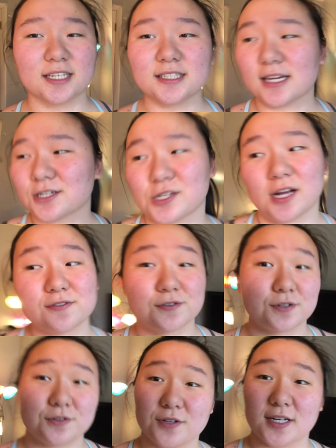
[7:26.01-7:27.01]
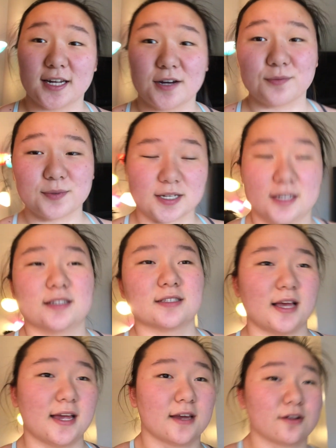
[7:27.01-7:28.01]
It's actually afternoon right now because
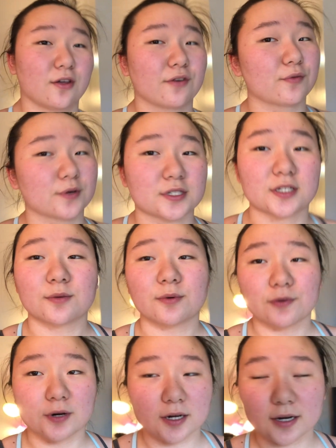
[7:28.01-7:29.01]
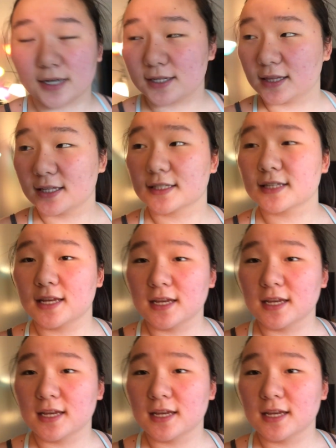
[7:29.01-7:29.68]
I had a lot of work to do before I did this.